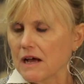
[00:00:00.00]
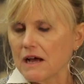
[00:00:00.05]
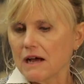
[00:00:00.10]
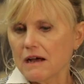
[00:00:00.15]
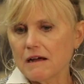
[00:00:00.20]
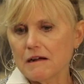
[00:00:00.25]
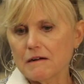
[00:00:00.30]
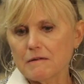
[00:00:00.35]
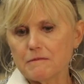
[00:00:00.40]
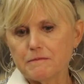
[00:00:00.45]

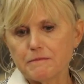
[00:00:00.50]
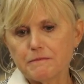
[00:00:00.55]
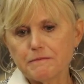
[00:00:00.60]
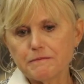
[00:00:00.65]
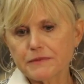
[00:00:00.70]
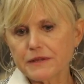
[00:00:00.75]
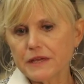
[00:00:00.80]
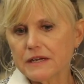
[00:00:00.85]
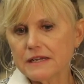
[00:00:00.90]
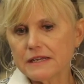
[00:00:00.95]

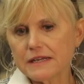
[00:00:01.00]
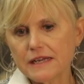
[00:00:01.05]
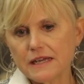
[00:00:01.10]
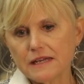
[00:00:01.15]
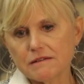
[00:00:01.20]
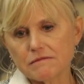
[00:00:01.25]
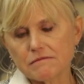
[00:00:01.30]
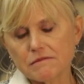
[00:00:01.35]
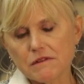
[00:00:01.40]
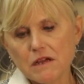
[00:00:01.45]
And
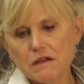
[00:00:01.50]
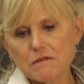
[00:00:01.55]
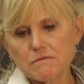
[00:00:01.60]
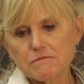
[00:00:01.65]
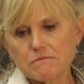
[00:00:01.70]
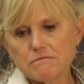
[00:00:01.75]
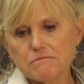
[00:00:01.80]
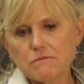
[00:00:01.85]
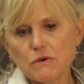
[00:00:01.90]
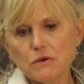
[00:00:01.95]
again,
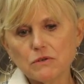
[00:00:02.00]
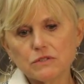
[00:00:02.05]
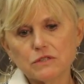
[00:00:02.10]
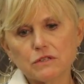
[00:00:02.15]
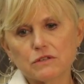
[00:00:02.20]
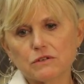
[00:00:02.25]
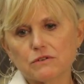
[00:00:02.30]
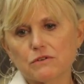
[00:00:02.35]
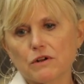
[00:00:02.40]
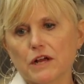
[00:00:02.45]
most
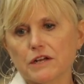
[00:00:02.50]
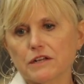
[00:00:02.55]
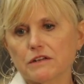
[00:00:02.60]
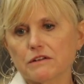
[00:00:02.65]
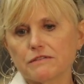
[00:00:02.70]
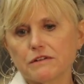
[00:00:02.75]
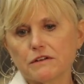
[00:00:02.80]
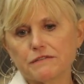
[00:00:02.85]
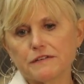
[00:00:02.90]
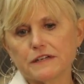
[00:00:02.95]
of the
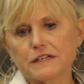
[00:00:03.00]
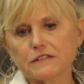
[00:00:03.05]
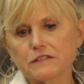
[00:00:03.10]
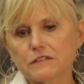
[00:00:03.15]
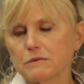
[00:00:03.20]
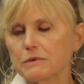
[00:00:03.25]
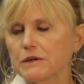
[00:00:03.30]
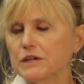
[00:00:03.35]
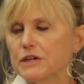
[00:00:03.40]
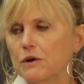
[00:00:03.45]
chronic effects
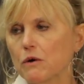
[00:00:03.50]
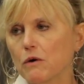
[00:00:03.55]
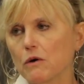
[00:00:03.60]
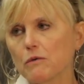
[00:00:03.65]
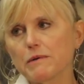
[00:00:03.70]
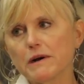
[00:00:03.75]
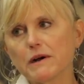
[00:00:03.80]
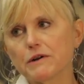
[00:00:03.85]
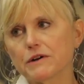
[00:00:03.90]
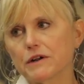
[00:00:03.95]
that we know
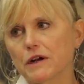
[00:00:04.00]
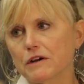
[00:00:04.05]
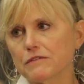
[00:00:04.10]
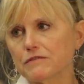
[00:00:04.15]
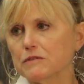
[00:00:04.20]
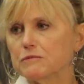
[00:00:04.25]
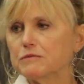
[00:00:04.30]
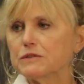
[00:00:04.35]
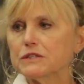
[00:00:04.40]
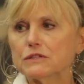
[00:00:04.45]
about are
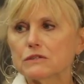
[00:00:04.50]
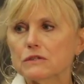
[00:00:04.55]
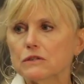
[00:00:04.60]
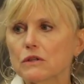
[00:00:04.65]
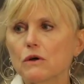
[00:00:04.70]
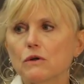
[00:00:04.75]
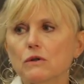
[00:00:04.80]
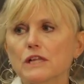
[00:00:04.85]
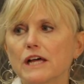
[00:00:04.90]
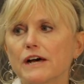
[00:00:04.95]
from this
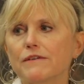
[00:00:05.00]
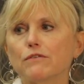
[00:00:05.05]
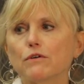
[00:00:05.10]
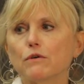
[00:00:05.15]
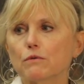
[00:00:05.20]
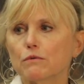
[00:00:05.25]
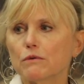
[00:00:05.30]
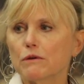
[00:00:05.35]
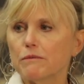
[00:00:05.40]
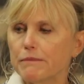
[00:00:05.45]

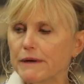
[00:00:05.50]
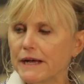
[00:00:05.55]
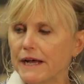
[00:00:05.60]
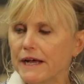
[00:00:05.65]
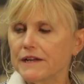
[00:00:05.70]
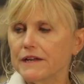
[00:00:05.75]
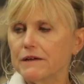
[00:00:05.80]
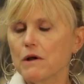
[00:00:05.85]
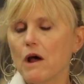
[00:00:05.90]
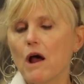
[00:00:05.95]
low-level
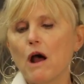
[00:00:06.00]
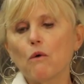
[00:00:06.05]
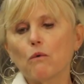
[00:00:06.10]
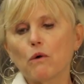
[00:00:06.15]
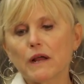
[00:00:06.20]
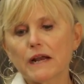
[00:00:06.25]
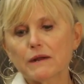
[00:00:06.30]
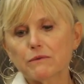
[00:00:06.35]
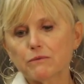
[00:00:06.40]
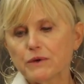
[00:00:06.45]
repetitive,
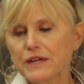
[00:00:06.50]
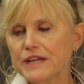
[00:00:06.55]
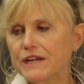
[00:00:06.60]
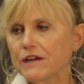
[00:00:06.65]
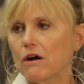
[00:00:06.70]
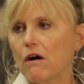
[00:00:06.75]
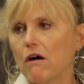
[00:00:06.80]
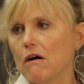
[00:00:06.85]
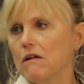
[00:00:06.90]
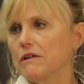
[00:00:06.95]
what we
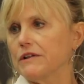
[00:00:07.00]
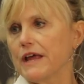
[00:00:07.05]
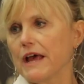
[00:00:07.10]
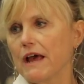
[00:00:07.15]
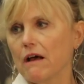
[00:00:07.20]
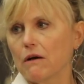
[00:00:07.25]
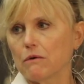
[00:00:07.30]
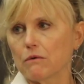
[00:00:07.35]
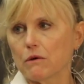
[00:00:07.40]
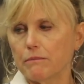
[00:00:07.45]
call
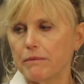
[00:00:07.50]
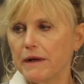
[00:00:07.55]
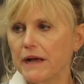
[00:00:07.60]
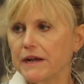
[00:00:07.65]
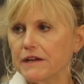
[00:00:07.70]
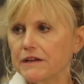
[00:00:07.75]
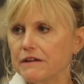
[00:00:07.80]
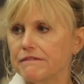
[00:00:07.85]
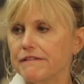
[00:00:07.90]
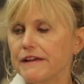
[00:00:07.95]
now
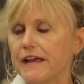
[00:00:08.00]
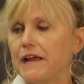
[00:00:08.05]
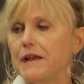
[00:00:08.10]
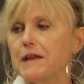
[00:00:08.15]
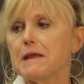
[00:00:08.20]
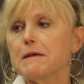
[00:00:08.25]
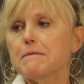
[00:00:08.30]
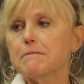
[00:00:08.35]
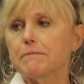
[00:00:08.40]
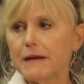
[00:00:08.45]
repetitive head
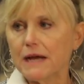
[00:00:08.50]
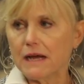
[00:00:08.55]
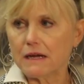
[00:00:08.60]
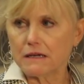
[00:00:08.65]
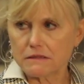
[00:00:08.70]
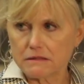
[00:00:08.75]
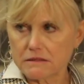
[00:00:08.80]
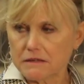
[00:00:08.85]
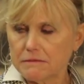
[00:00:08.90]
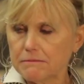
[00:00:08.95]

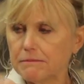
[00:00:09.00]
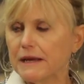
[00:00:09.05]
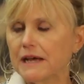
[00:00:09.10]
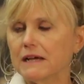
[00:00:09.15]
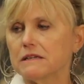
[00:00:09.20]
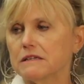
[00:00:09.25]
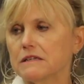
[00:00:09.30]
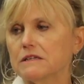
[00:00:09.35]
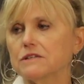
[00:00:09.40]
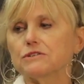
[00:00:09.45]
impacts,
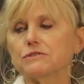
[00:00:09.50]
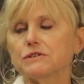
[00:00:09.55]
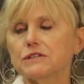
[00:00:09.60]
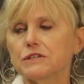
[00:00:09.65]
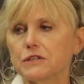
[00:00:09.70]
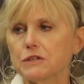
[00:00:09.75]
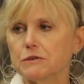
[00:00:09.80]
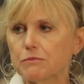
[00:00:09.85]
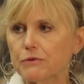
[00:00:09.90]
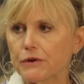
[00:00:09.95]
impact injury
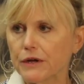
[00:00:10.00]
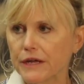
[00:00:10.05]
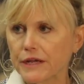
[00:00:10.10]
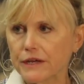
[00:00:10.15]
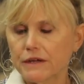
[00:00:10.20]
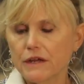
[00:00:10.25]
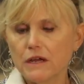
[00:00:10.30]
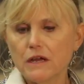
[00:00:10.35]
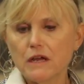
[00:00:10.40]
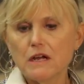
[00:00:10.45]
to the
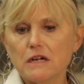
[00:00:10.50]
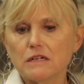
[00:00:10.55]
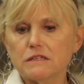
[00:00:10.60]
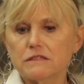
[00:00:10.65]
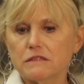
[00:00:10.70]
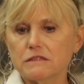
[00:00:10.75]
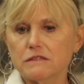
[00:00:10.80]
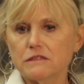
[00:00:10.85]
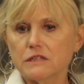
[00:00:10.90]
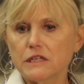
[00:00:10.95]
brain,
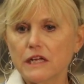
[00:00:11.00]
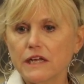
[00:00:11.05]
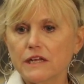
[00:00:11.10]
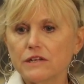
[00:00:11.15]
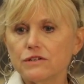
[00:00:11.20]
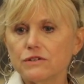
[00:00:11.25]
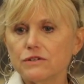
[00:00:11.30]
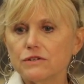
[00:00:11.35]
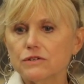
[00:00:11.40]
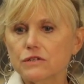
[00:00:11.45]

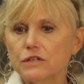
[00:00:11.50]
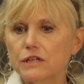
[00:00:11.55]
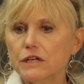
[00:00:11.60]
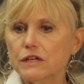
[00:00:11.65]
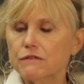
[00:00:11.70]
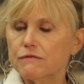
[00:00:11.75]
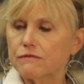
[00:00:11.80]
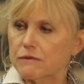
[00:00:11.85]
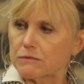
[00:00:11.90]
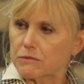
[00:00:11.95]
sustained
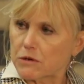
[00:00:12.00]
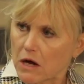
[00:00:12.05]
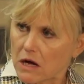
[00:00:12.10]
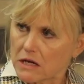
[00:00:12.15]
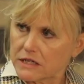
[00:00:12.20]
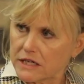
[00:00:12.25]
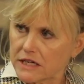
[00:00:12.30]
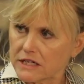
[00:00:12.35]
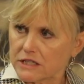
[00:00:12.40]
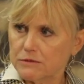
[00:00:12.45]
usually from
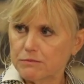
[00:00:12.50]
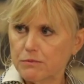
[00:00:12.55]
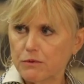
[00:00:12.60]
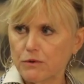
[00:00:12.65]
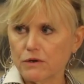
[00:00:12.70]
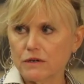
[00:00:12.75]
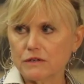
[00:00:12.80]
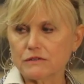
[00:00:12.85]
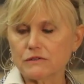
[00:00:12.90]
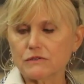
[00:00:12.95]
contact
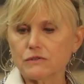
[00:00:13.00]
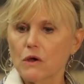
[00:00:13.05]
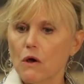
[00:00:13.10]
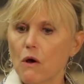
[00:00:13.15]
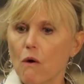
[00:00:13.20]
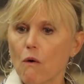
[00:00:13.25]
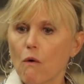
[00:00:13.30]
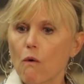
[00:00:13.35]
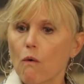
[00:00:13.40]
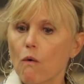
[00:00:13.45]
sports
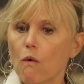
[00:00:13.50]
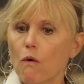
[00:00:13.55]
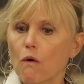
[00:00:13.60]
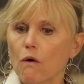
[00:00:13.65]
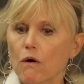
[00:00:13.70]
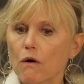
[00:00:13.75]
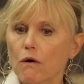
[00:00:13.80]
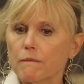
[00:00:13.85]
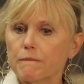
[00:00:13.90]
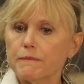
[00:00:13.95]

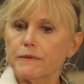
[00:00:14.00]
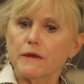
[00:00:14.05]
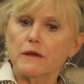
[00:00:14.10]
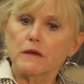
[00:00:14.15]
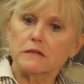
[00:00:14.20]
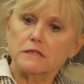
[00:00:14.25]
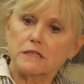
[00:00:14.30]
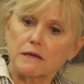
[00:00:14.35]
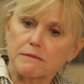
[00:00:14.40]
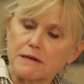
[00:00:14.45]
or
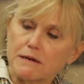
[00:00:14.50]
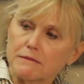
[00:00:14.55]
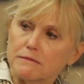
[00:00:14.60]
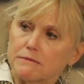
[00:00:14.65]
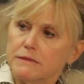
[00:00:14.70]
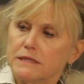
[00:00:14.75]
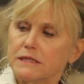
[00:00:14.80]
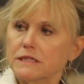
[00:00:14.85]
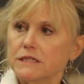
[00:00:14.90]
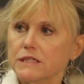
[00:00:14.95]
sometimes
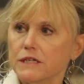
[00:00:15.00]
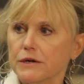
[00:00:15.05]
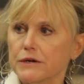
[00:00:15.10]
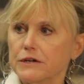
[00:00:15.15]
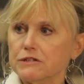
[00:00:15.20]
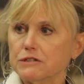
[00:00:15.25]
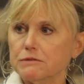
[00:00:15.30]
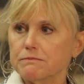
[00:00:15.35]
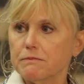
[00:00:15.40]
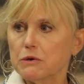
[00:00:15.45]

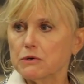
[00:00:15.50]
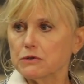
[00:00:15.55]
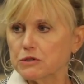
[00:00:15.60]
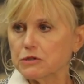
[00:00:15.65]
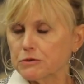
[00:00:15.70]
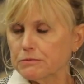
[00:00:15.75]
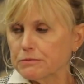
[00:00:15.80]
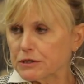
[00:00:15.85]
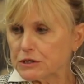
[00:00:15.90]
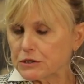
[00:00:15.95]
military
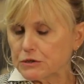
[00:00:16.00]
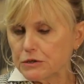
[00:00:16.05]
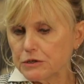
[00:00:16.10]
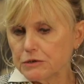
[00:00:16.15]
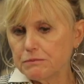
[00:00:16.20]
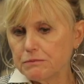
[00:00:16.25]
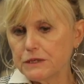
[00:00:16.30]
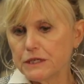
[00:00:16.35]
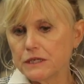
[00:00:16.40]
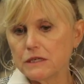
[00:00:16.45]
exposure, but
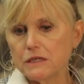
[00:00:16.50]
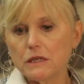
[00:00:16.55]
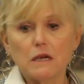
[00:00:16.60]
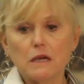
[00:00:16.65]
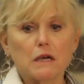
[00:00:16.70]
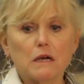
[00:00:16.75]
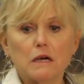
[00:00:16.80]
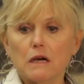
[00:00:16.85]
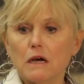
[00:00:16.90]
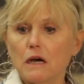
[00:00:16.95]
could be
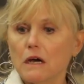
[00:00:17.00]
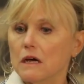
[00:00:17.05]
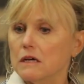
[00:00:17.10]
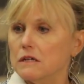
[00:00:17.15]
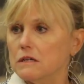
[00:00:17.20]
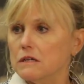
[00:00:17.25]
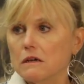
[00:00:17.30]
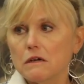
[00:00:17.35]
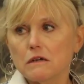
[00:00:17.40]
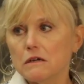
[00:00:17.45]

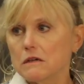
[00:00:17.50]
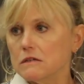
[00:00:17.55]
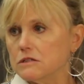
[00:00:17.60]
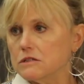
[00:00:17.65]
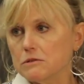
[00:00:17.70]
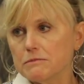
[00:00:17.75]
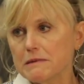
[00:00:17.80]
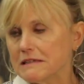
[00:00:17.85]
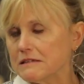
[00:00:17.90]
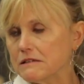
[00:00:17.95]

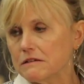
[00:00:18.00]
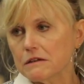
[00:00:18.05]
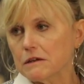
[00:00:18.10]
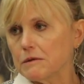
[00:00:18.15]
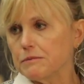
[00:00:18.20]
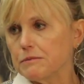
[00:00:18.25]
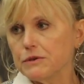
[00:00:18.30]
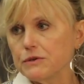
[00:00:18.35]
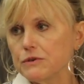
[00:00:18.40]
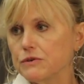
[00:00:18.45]
domestic
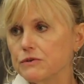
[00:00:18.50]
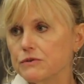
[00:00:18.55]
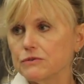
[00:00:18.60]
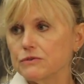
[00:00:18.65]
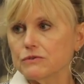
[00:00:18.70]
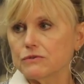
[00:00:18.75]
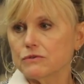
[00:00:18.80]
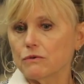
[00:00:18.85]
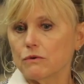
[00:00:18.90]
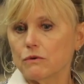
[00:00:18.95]

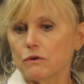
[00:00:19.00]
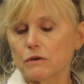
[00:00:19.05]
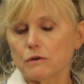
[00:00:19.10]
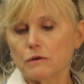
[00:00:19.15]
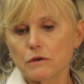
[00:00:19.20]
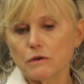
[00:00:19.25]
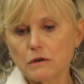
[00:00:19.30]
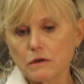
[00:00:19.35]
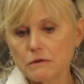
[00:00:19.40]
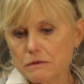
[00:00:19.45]
abuse
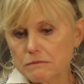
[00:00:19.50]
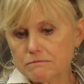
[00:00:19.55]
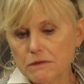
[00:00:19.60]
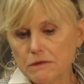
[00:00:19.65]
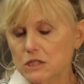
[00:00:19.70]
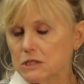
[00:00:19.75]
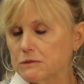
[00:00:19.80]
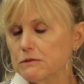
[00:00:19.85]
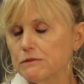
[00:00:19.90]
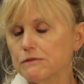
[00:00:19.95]
or
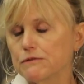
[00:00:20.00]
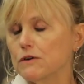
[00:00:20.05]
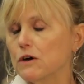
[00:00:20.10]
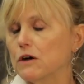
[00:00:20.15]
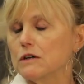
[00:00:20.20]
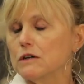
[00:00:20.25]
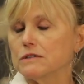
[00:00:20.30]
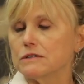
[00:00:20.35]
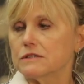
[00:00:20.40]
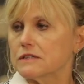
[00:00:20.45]
multiple
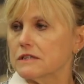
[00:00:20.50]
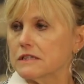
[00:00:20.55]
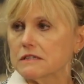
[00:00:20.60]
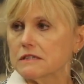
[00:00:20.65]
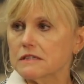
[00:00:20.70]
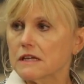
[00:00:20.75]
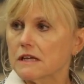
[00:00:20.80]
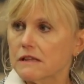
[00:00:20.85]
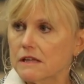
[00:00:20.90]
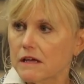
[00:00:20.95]
falls,
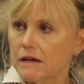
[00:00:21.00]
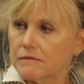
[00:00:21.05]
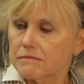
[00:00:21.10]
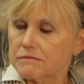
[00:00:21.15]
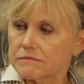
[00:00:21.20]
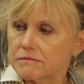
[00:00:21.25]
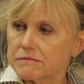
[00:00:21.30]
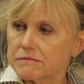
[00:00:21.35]
things like that.